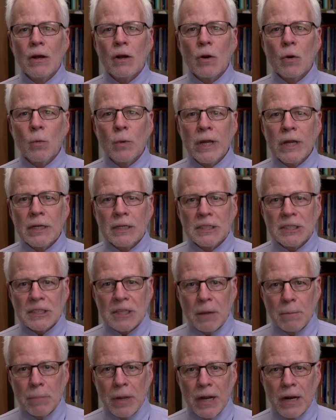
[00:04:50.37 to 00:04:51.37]
Korea is
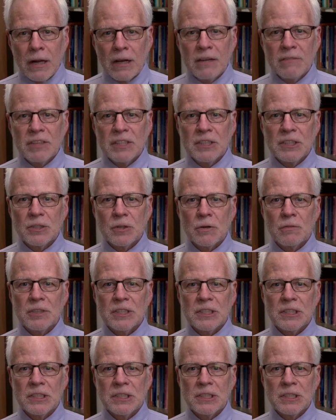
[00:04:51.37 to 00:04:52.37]
competitive in
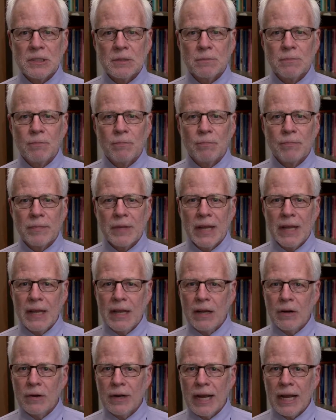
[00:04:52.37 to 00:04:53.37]
services
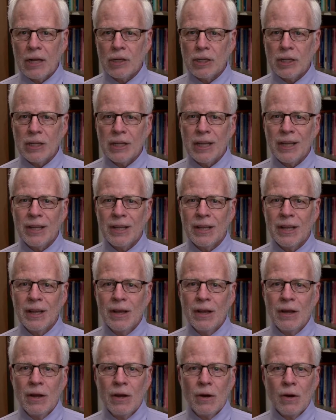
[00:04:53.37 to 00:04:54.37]
internationally
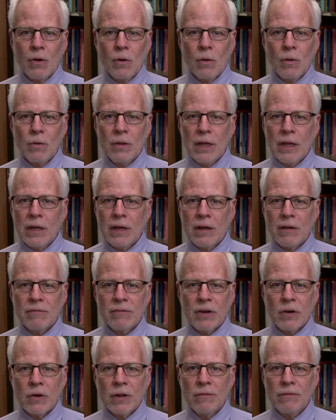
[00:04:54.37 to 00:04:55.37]
only in a
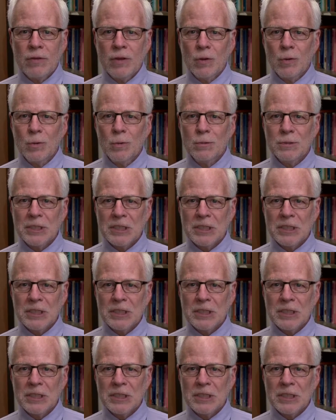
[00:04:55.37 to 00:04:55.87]
very few